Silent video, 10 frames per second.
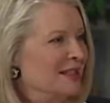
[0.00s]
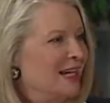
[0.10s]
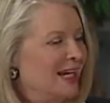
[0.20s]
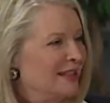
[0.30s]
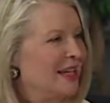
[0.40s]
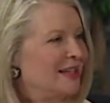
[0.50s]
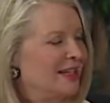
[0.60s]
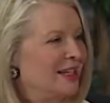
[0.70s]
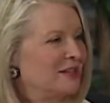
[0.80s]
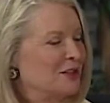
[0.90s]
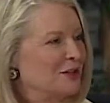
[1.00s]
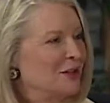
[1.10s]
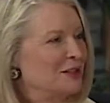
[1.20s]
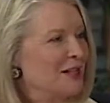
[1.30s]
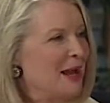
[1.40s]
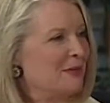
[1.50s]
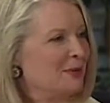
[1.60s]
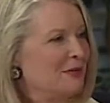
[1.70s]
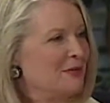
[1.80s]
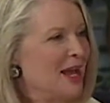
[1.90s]
Mm-hmm. Right. And I think that's a good
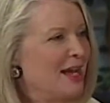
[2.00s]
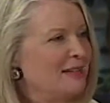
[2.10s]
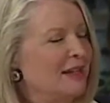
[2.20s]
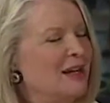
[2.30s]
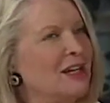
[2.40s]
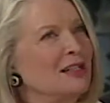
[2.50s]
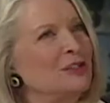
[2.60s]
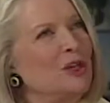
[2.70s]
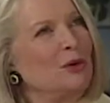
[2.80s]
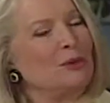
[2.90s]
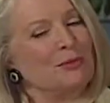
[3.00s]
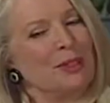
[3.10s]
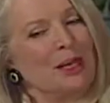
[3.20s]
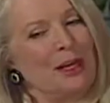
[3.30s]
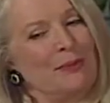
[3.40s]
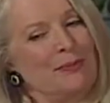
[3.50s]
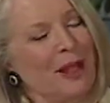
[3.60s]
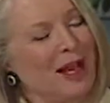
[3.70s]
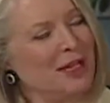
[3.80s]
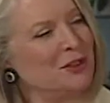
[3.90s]
example of that. So
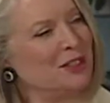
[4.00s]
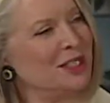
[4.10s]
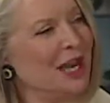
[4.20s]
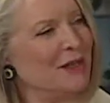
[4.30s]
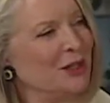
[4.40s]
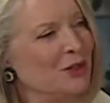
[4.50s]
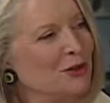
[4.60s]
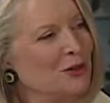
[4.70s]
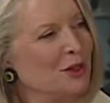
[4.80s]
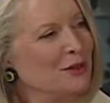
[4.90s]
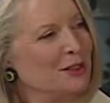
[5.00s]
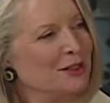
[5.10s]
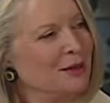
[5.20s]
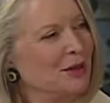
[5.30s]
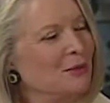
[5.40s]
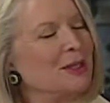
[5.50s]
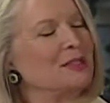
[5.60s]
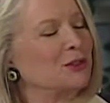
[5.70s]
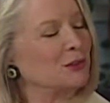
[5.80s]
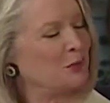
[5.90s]
I understand that there's a
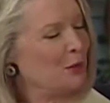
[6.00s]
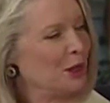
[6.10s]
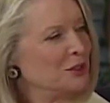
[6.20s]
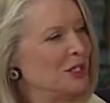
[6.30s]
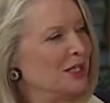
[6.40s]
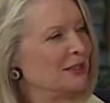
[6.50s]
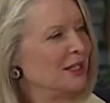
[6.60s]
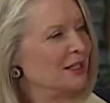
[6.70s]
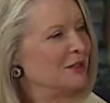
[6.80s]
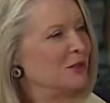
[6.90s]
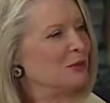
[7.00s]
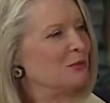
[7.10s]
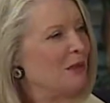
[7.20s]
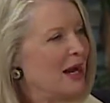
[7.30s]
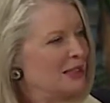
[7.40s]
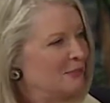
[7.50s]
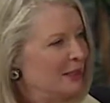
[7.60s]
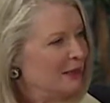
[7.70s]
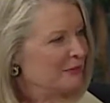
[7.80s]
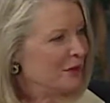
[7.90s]
research project that you might
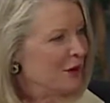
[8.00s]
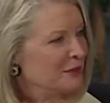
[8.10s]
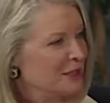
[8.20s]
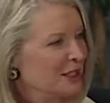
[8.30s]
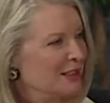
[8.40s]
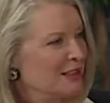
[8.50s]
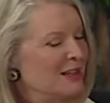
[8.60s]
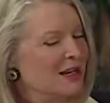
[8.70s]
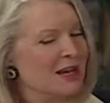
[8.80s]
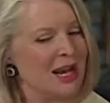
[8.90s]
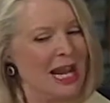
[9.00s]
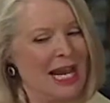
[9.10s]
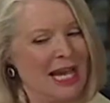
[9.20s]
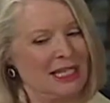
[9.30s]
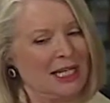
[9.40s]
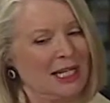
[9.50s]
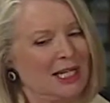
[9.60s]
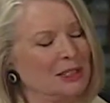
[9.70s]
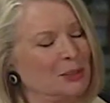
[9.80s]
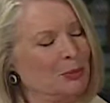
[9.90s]
be involved in, and it
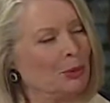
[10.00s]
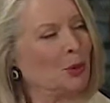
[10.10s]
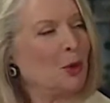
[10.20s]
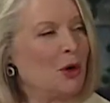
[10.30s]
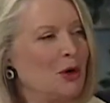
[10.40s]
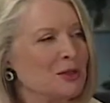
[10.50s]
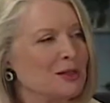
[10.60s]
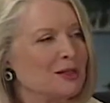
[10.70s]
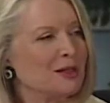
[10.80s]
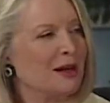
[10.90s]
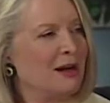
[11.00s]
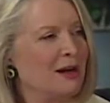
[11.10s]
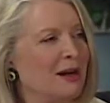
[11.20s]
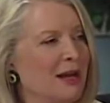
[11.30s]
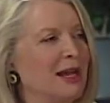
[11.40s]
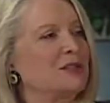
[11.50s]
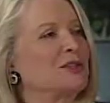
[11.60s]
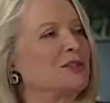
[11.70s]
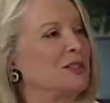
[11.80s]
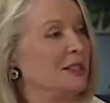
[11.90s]
explores
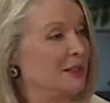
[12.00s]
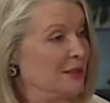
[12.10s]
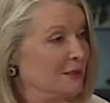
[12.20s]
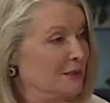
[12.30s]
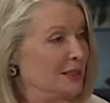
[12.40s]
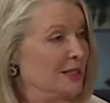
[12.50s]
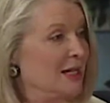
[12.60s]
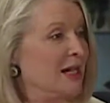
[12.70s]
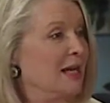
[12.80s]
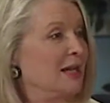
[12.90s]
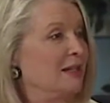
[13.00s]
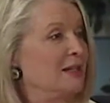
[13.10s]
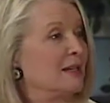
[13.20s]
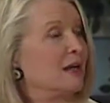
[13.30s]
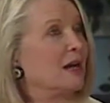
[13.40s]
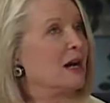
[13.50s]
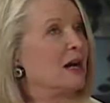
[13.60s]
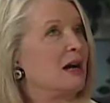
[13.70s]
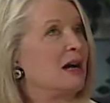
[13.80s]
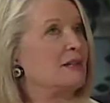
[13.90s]
exorcisms and
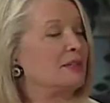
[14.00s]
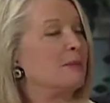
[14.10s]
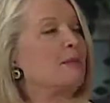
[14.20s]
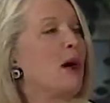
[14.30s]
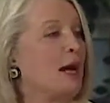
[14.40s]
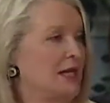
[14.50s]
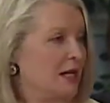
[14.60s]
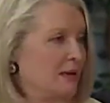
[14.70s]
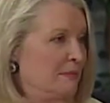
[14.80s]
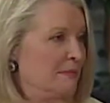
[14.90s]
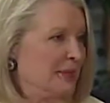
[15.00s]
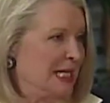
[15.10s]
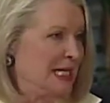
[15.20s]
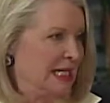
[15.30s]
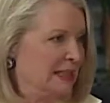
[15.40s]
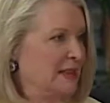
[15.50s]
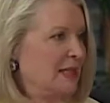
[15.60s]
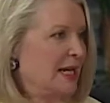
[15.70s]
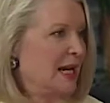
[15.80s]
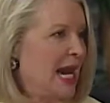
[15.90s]
mm-hmm. Demonic beings
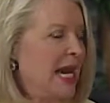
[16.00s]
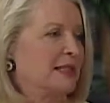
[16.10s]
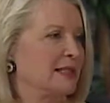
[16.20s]
that can mm-hmm.